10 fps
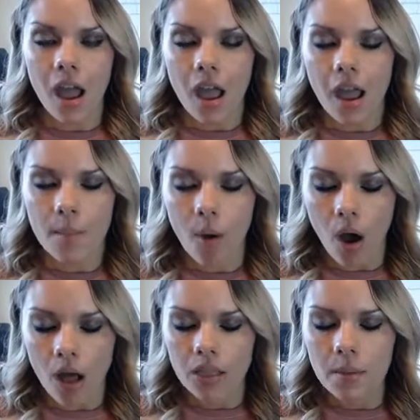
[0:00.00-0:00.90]
am
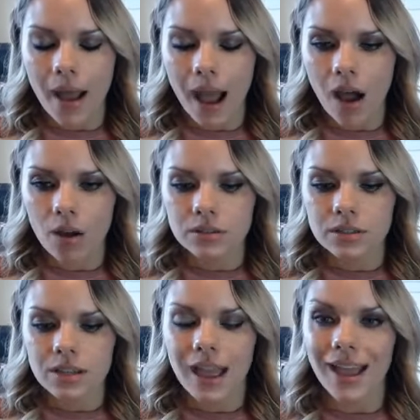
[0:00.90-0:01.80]
all about
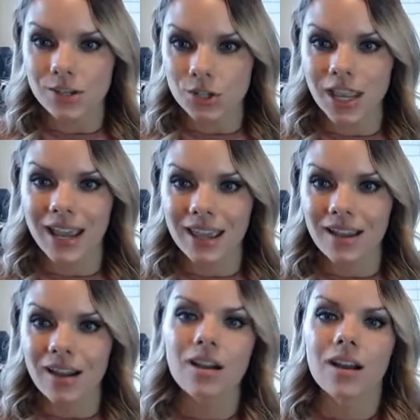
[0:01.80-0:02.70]

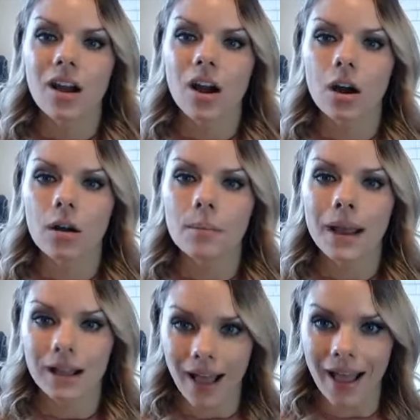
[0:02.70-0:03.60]
educating my
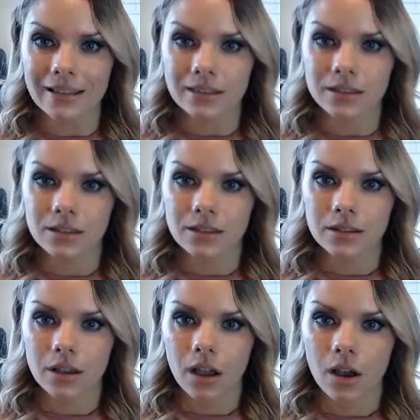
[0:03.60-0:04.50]
clients.
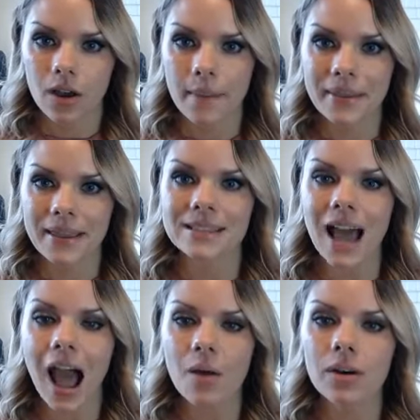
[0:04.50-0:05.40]
Okay. Because
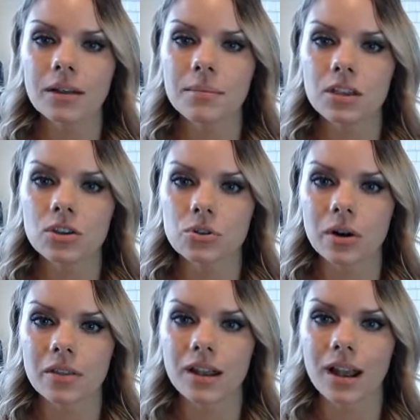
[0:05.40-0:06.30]
I want to make
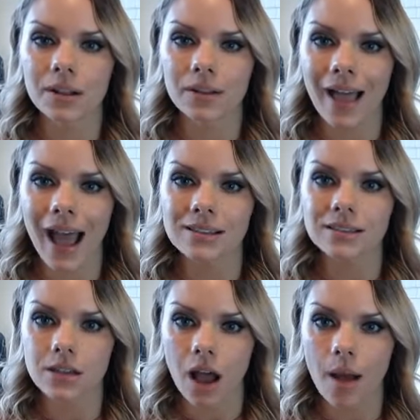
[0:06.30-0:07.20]
sure that I'm their last
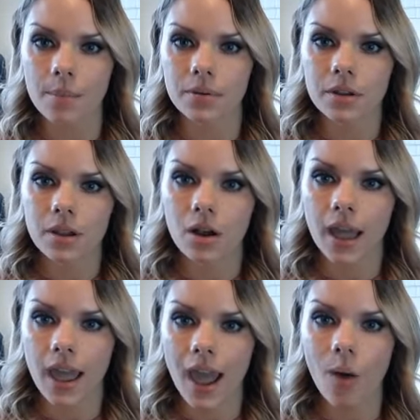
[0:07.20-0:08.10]
stop.
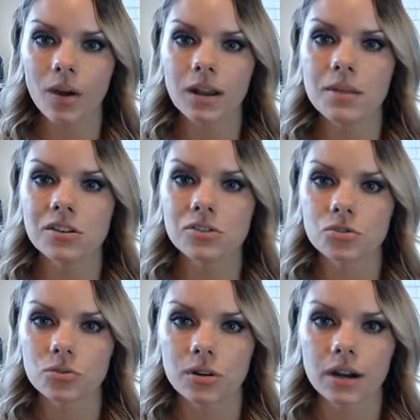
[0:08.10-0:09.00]
Okay. I want to make
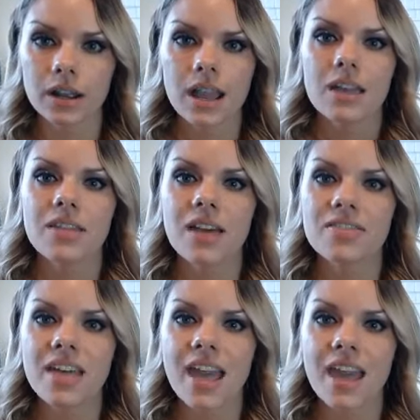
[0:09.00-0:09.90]
sure that
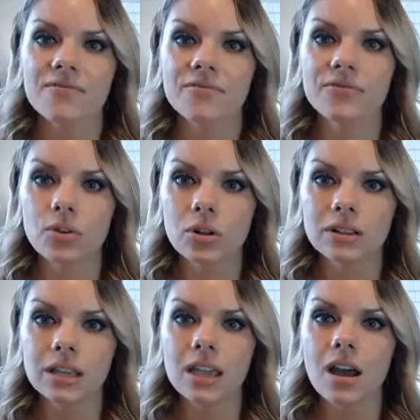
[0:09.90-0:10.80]
they
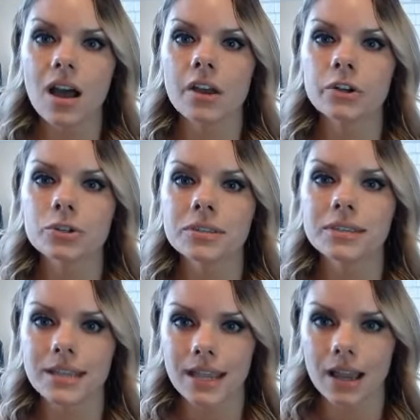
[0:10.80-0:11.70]
fully
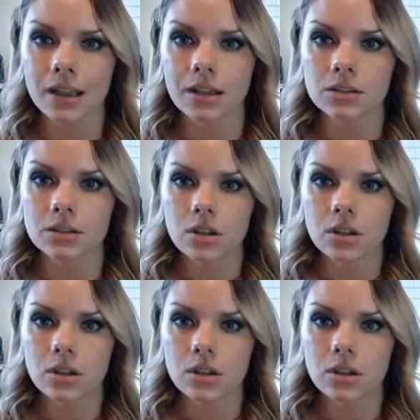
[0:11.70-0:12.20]
understand